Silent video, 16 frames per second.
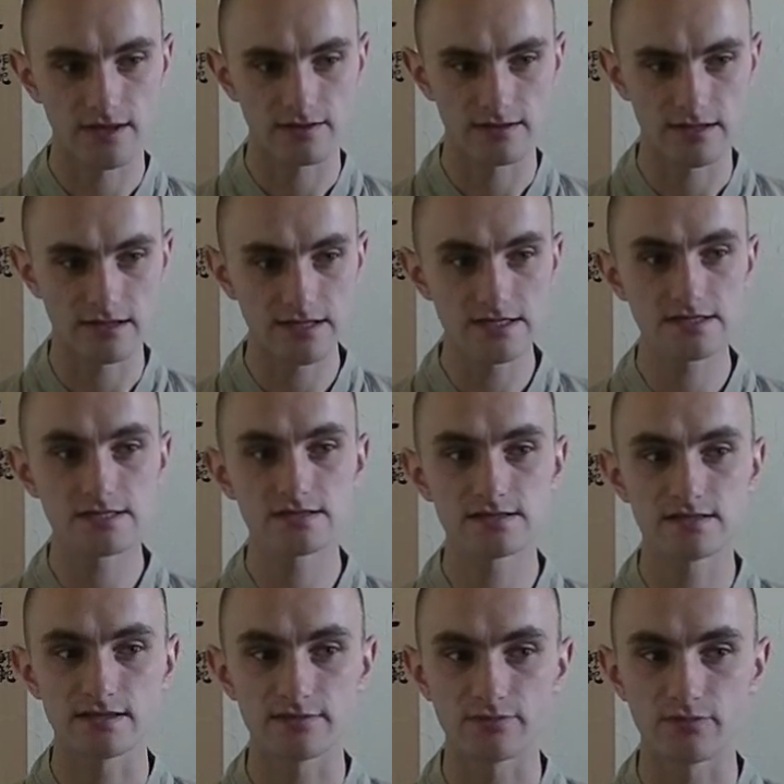
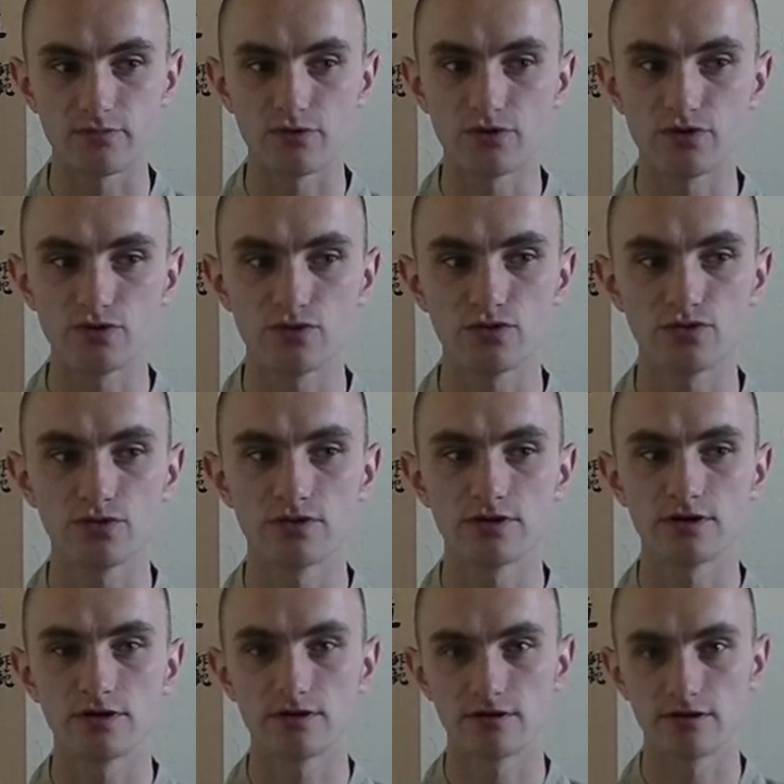deliciously brew
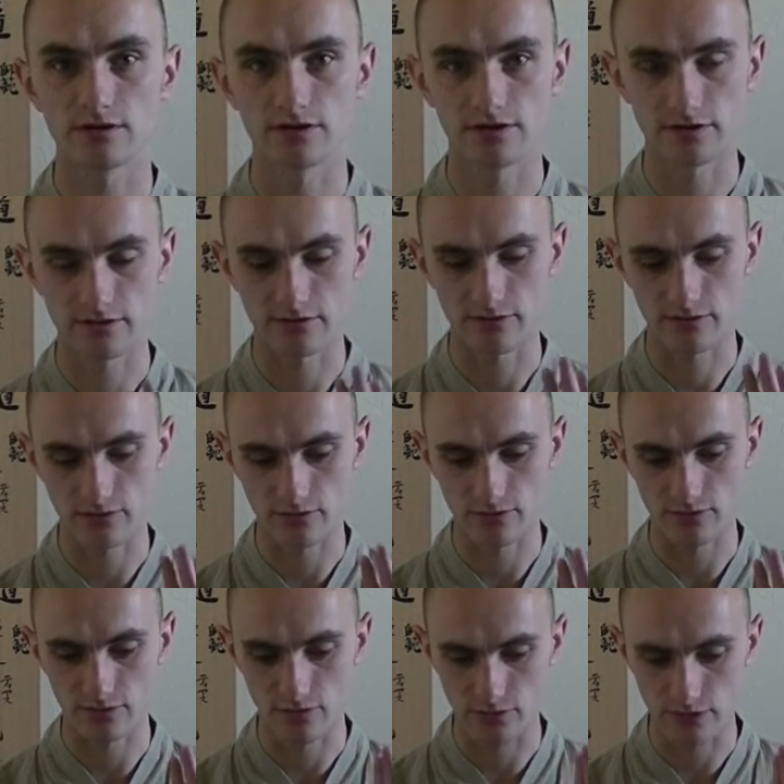an
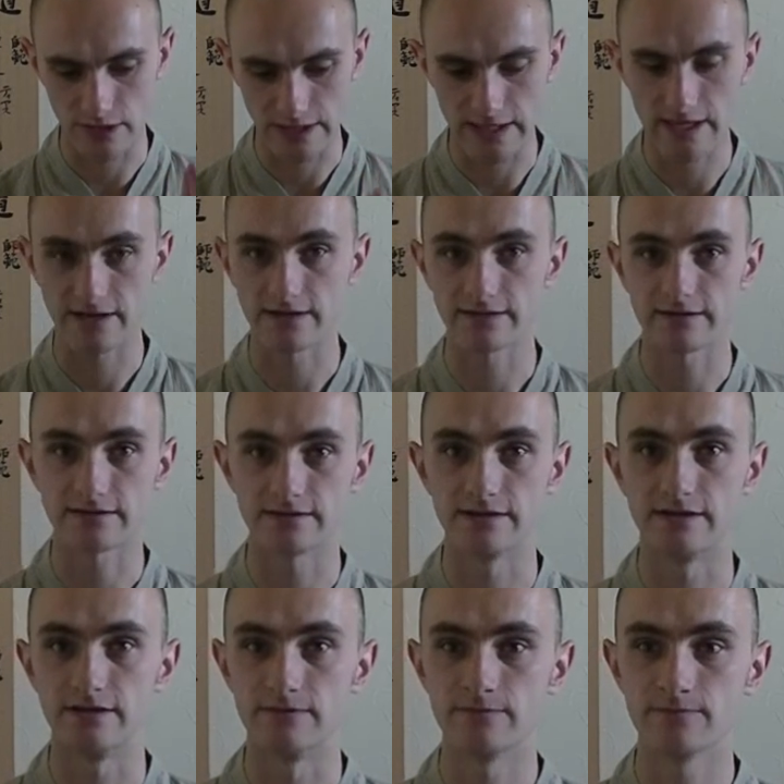organic
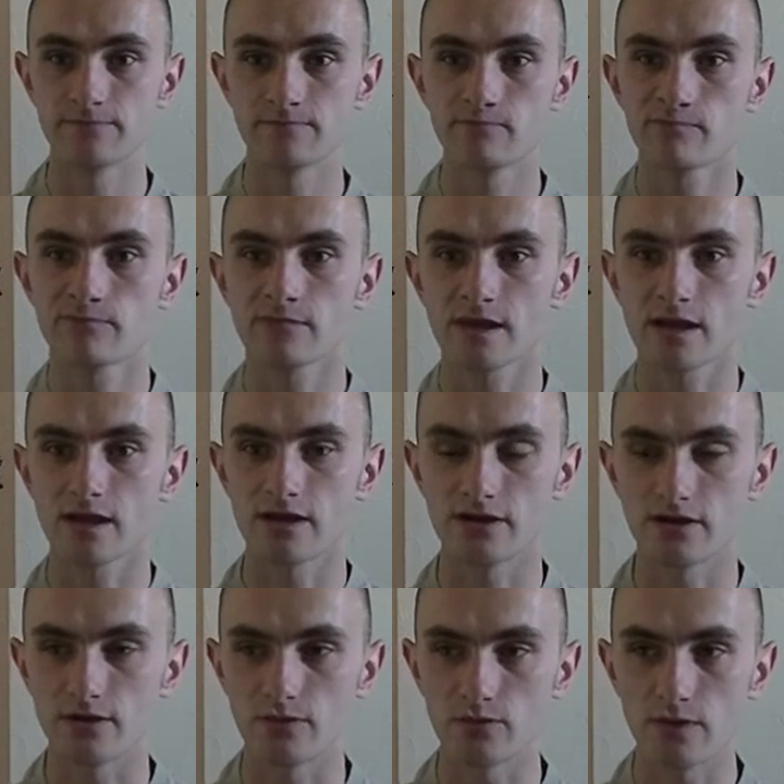tea.
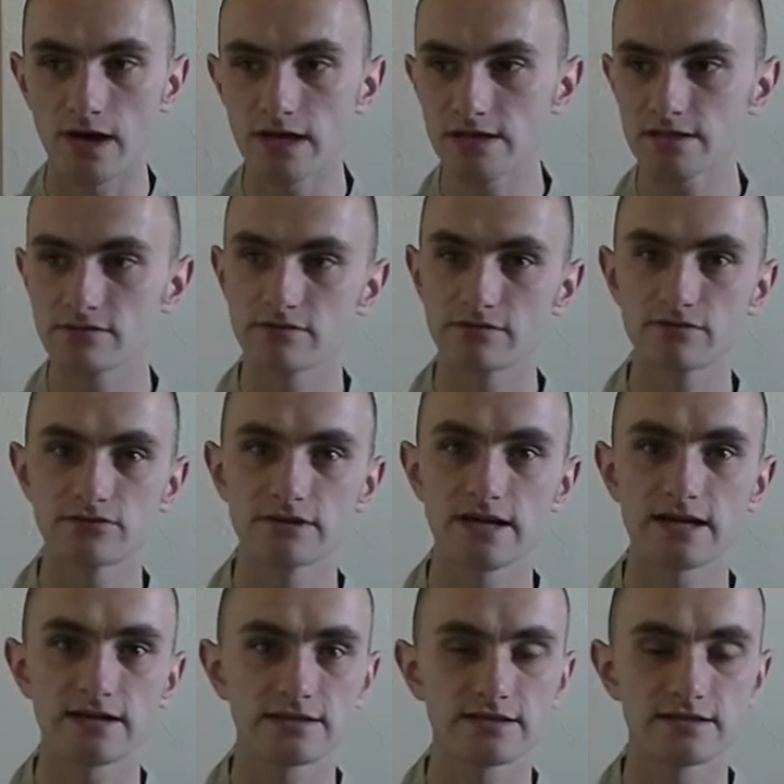And why should an
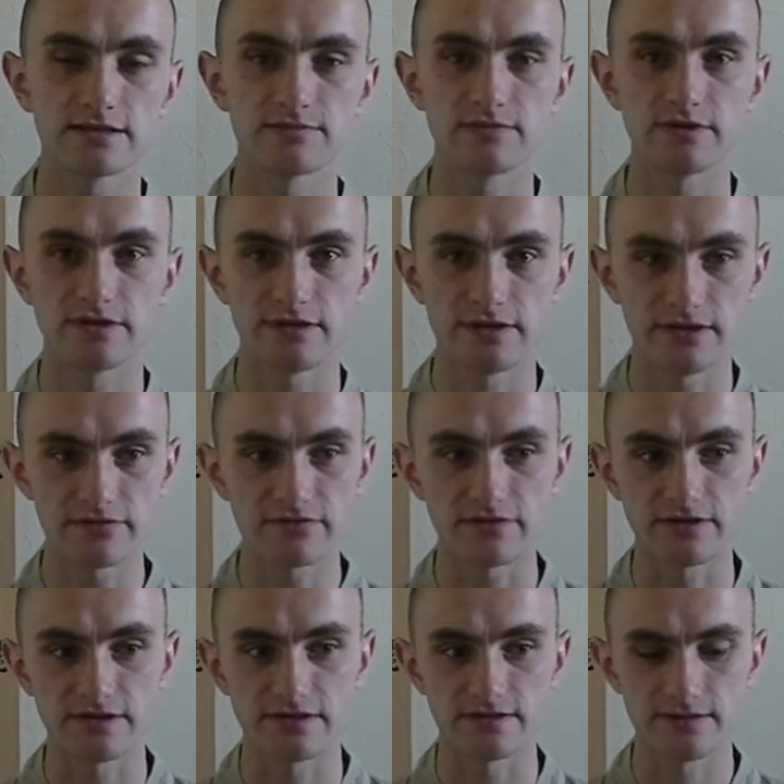organic tea be
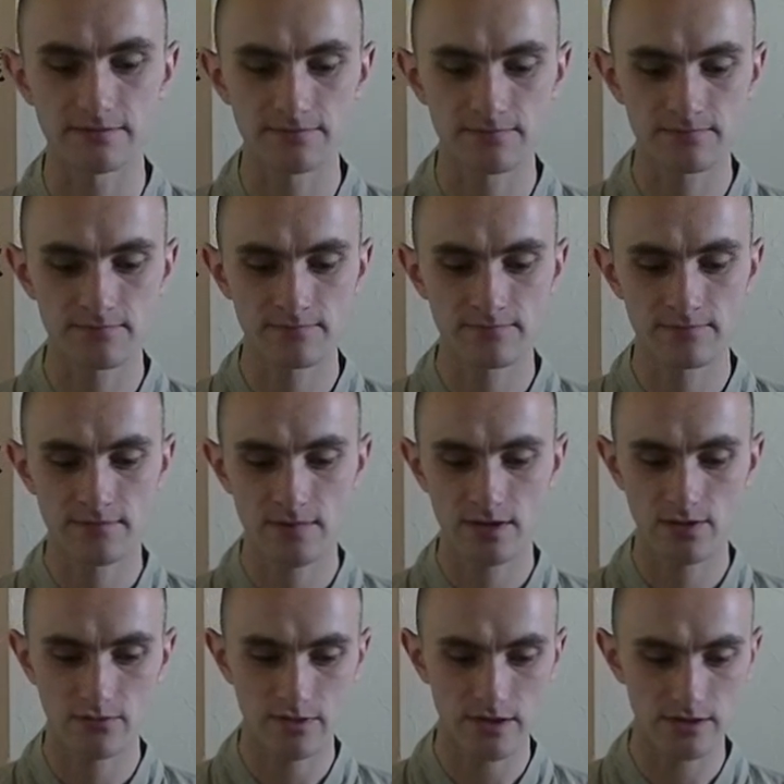different?
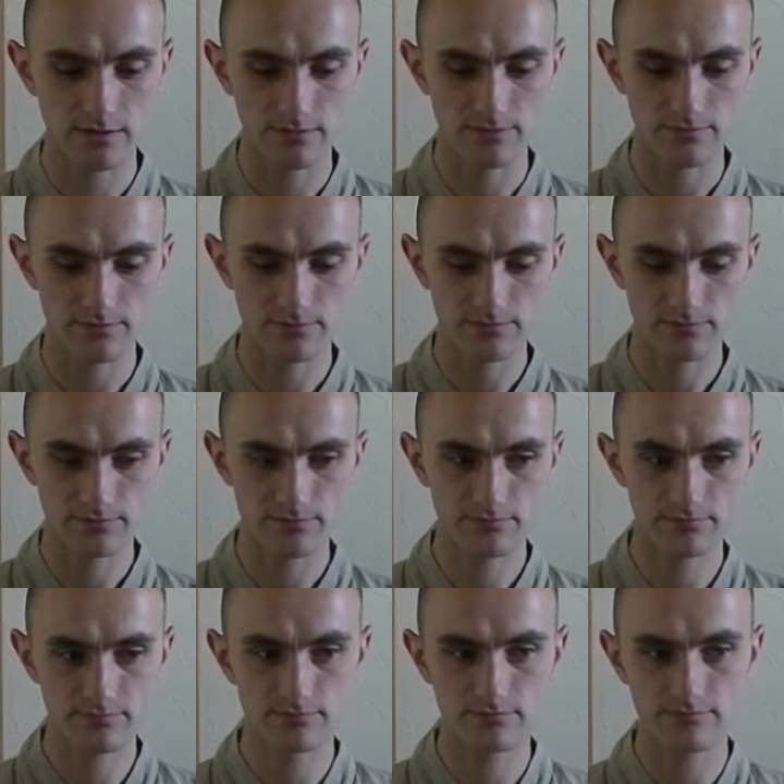Well,
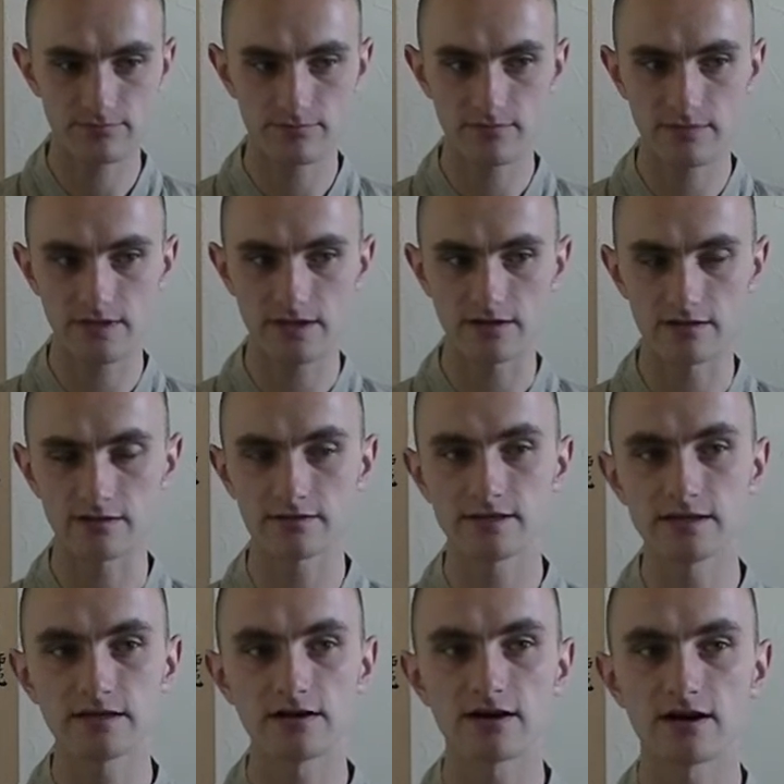a
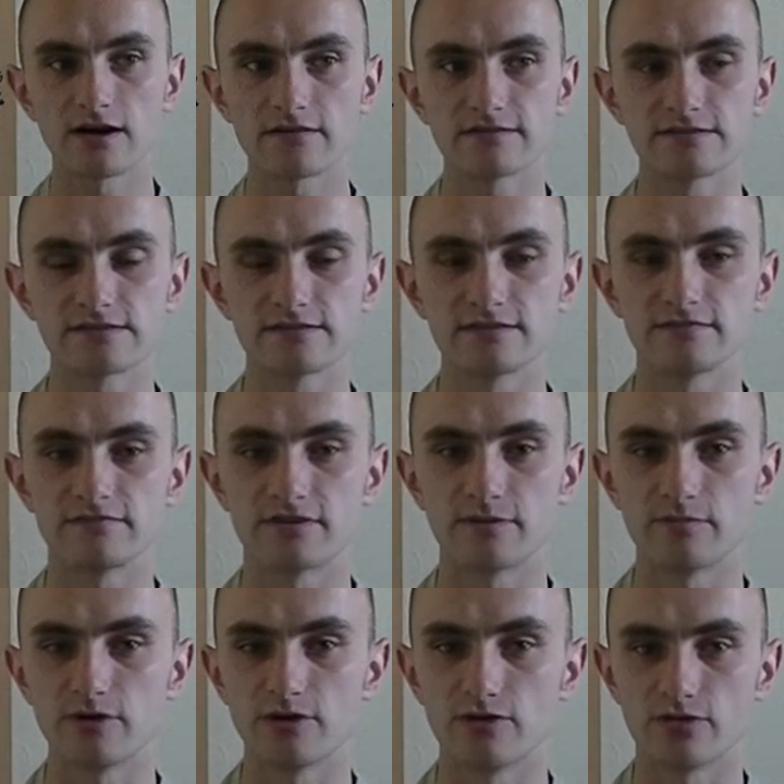tea harvested
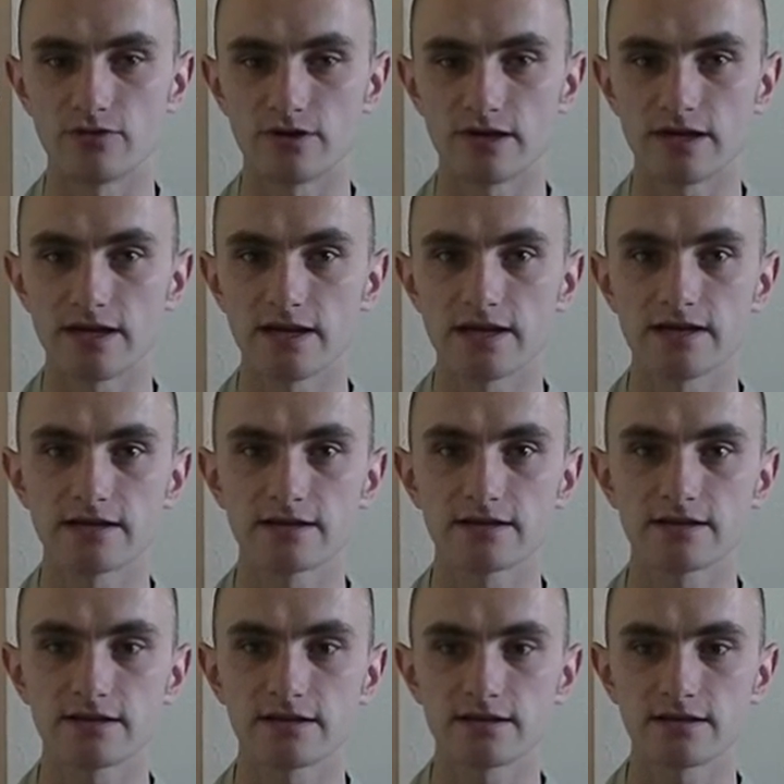from an
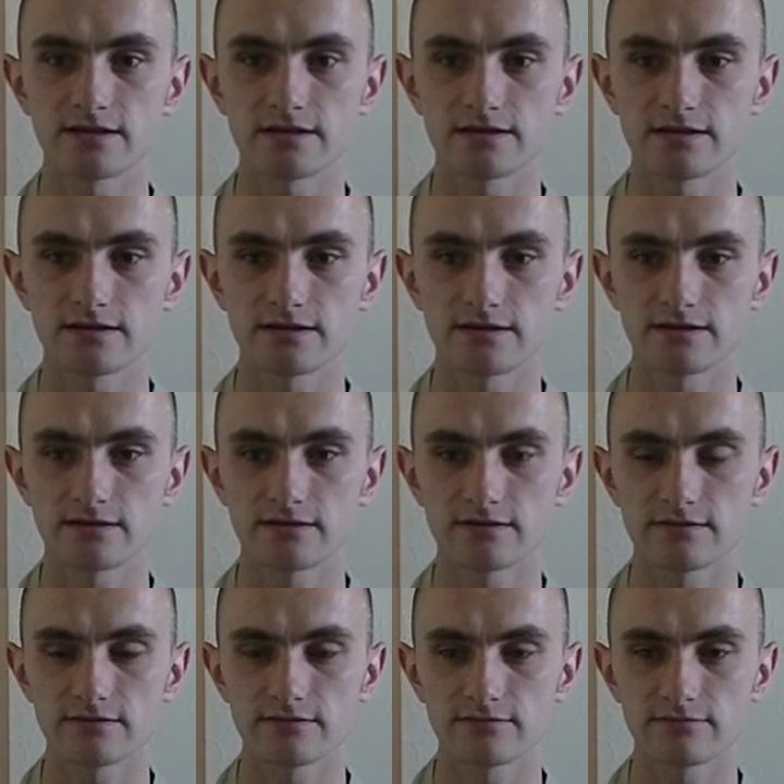
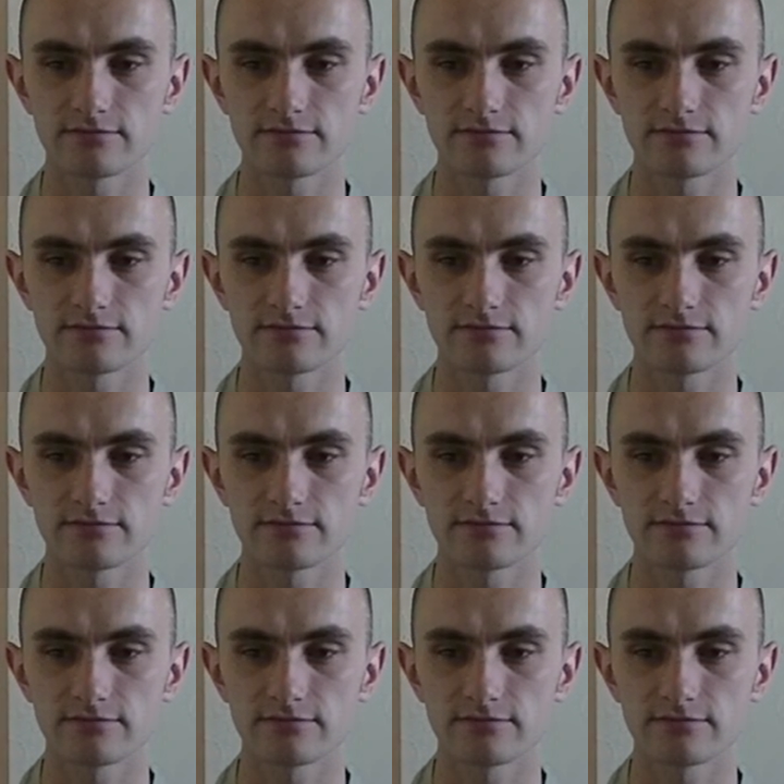organically